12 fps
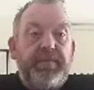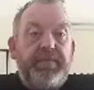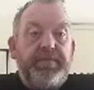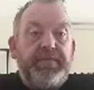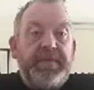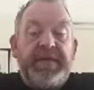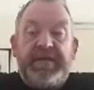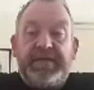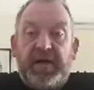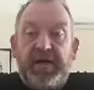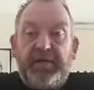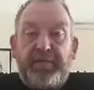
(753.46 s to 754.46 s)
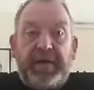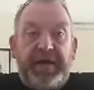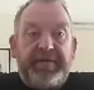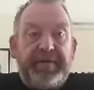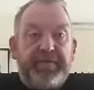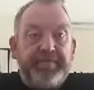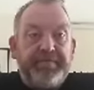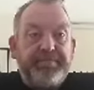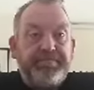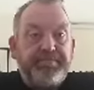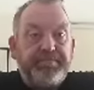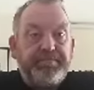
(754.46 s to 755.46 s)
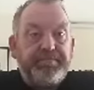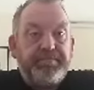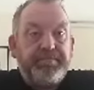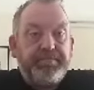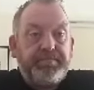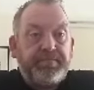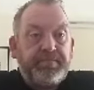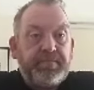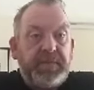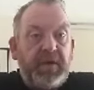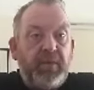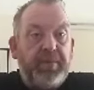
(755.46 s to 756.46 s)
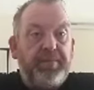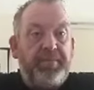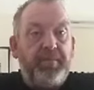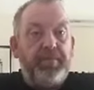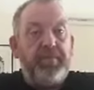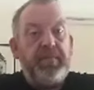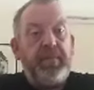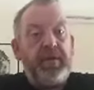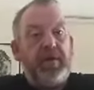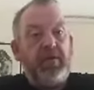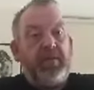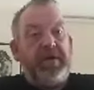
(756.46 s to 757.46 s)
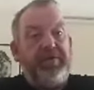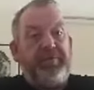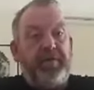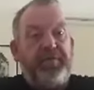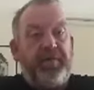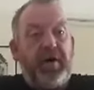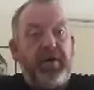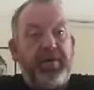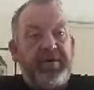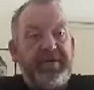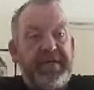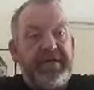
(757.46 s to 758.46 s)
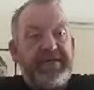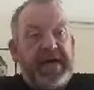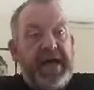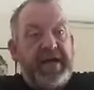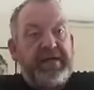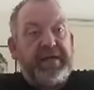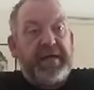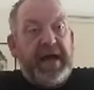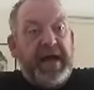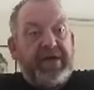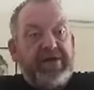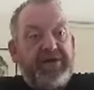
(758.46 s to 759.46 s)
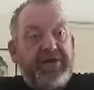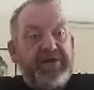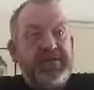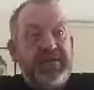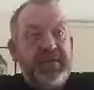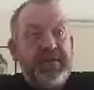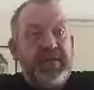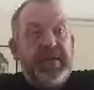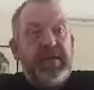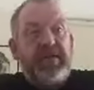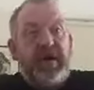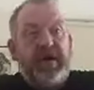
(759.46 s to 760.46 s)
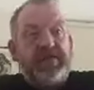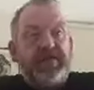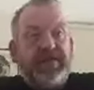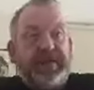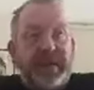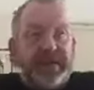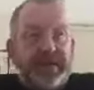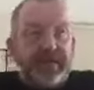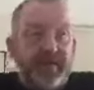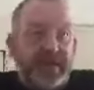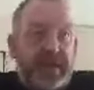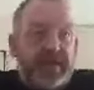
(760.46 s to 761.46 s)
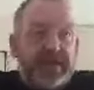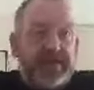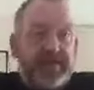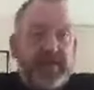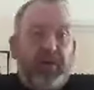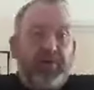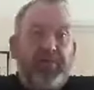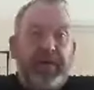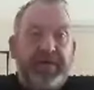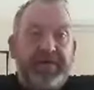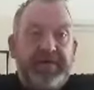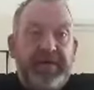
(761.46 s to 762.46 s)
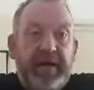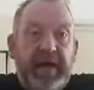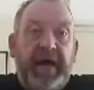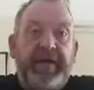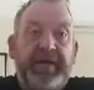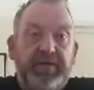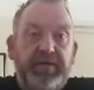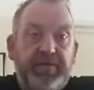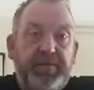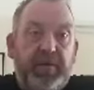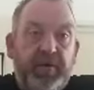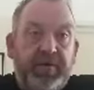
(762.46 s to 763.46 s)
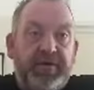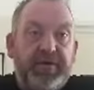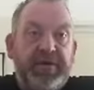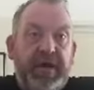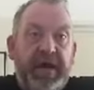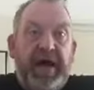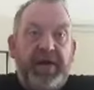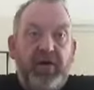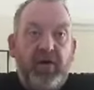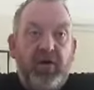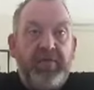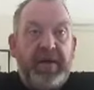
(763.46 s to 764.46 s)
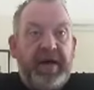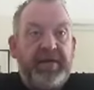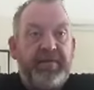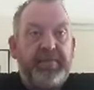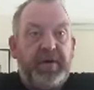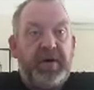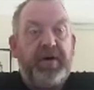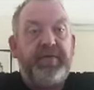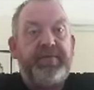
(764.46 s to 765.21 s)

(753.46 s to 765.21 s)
in this Isle of Plenty. We have put forward these actions in consultation with our support base and our supporters at home and abroad.